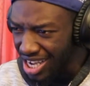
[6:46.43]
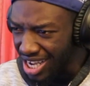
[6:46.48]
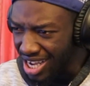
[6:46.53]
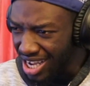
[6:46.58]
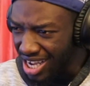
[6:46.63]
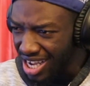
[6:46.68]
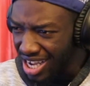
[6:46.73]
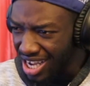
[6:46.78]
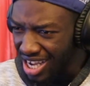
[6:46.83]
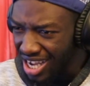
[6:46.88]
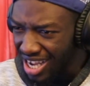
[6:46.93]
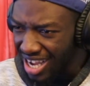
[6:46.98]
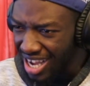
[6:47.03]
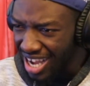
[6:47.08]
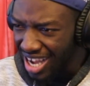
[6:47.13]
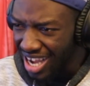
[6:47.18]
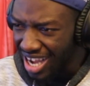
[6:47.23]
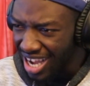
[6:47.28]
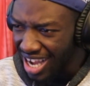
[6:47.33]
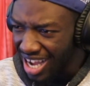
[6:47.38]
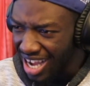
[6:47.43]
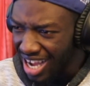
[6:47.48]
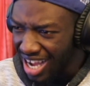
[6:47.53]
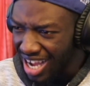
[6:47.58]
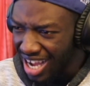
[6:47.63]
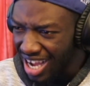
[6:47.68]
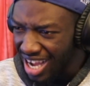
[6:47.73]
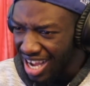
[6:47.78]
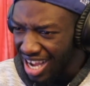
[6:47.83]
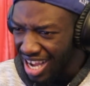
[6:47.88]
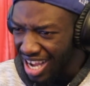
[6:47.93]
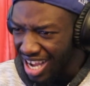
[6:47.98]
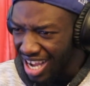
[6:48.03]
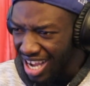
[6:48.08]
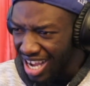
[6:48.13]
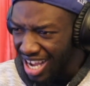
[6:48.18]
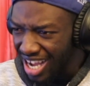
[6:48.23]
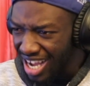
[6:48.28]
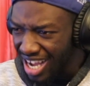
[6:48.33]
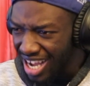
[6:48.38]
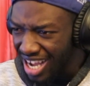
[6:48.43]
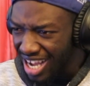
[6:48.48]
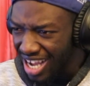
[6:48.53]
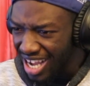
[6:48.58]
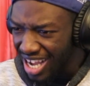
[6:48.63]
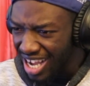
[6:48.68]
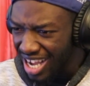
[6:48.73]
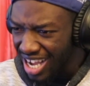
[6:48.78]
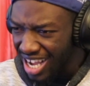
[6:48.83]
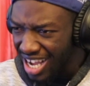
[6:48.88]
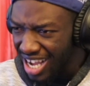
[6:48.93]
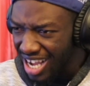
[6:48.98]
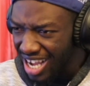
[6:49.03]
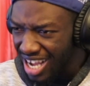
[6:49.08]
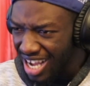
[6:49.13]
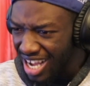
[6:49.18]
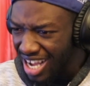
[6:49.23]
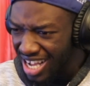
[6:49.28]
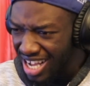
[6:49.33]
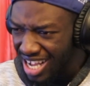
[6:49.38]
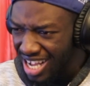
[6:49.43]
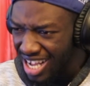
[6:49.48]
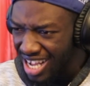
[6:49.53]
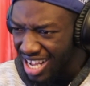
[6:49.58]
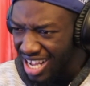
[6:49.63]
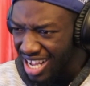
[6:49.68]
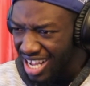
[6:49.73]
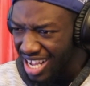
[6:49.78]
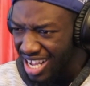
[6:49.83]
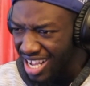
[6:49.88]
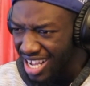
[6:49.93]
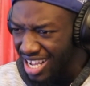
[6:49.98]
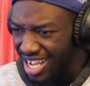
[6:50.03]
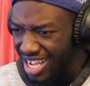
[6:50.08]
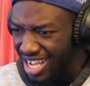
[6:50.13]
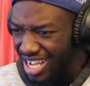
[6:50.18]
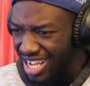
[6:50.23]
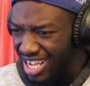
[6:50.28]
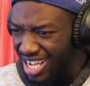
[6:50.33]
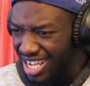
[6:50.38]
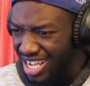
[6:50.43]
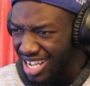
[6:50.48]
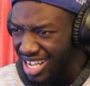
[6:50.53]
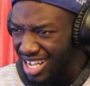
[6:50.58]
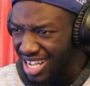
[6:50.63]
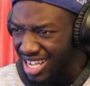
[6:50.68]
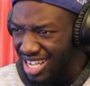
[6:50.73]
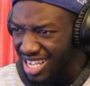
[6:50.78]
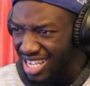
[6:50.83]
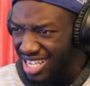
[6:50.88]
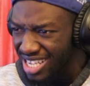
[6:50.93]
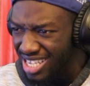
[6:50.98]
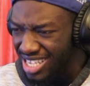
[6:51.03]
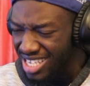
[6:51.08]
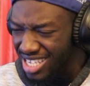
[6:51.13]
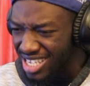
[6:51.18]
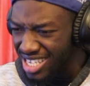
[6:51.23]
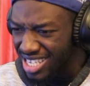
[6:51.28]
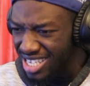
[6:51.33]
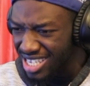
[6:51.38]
Nothing is said.